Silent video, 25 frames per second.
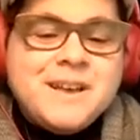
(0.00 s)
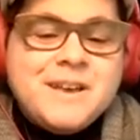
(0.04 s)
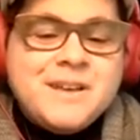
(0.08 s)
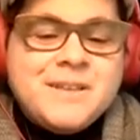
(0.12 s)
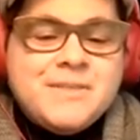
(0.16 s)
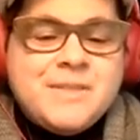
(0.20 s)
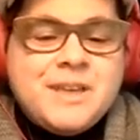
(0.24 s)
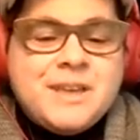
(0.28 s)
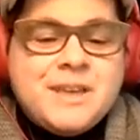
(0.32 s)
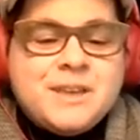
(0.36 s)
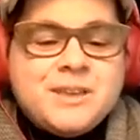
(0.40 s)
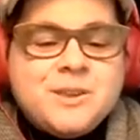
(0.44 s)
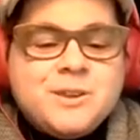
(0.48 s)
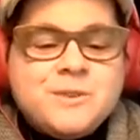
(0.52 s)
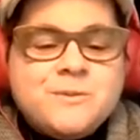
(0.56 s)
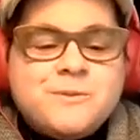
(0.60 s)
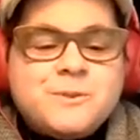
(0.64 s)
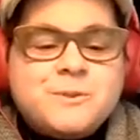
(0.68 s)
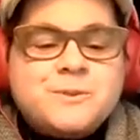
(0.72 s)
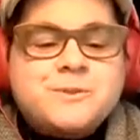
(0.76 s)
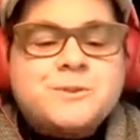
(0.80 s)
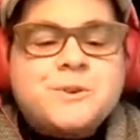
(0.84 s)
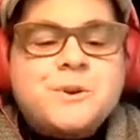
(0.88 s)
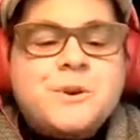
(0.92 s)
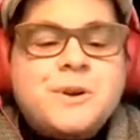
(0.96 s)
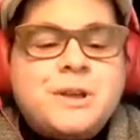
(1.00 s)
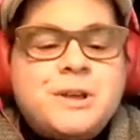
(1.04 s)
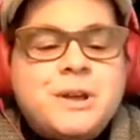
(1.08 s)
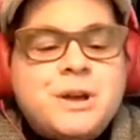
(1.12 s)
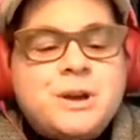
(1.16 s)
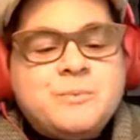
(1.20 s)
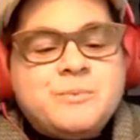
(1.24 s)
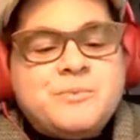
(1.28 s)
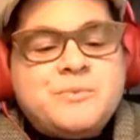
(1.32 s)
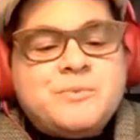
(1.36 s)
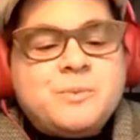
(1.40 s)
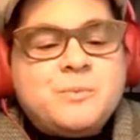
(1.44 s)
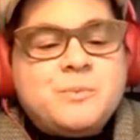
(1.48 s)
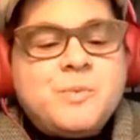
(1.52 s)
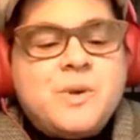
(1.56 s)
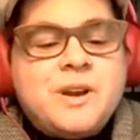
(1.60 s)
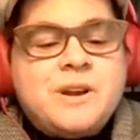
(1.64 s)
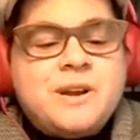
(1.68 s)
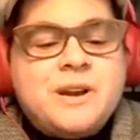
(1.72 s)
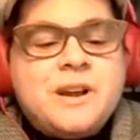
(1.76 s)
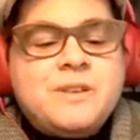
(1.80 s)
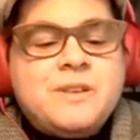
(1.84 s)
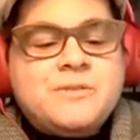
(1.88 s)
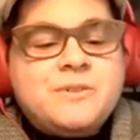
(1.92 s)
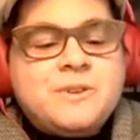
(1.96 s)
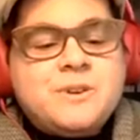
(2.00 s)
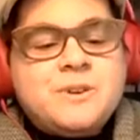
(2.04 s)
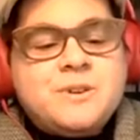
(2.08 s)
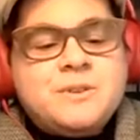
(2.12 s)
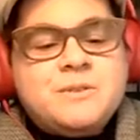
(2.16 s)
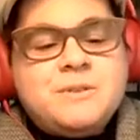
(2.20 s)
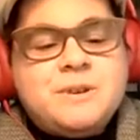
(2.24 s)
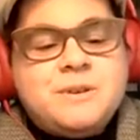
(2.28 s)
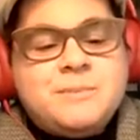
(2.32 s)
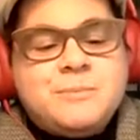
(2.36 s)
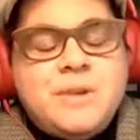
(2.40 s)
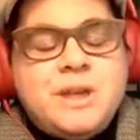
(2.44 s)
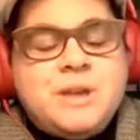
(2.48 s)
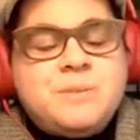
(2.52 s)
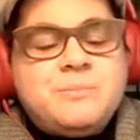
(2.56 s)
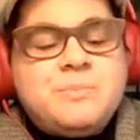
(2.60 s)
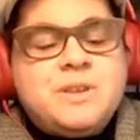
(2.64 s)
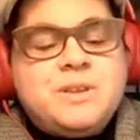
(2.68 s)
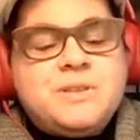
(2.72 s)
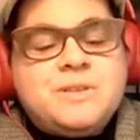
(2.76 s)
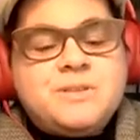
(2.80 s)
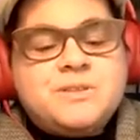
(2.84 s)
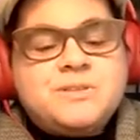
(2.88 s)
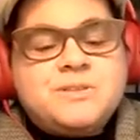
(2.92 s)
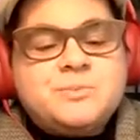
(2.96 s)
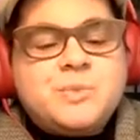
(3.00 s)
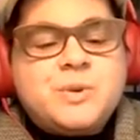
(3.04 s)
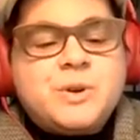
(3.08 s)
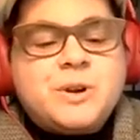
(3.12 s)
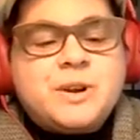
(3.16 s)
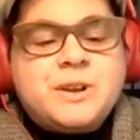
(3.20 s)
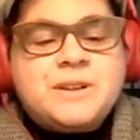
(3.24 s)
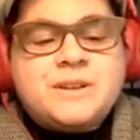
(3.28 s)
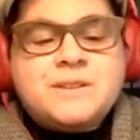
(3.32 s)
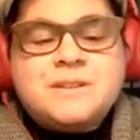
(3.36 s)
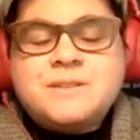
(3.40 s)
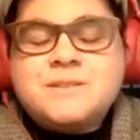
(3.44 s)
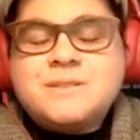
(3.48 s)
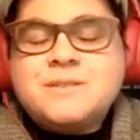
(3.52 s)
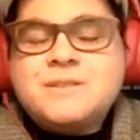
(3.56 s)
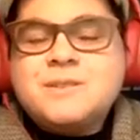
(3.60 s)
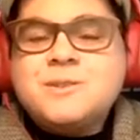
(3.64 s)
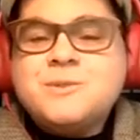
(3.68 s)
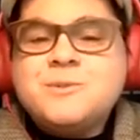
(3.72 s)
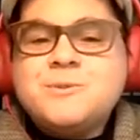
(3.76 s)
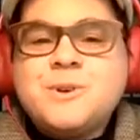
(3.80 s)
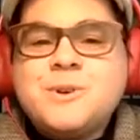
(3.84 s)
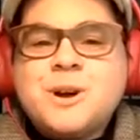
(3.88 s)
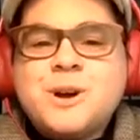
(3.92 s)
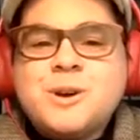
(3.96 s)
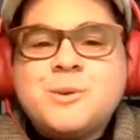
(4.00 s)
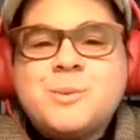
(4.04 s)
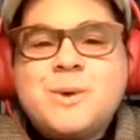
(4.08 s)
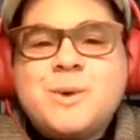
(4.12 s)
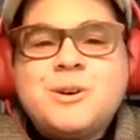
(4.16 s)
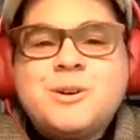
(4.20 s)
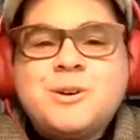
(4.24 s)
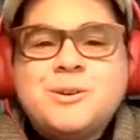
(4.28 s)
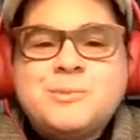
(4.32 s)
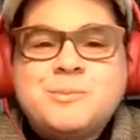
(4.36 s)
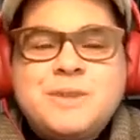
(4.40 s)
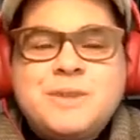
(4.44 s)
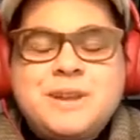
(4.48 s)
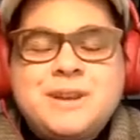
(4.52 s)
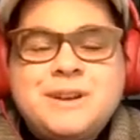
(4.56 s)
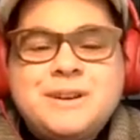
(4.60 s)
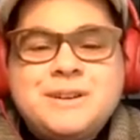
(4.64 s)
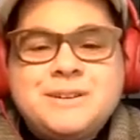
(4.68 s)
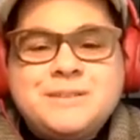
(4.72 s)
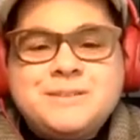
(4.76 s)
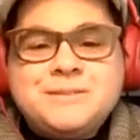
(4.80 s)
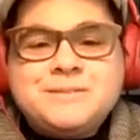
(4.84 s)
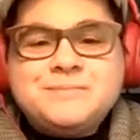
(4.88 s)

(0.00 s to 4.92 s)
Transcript: Thank you for showing up from wherever you may be this morning. You are welcome here.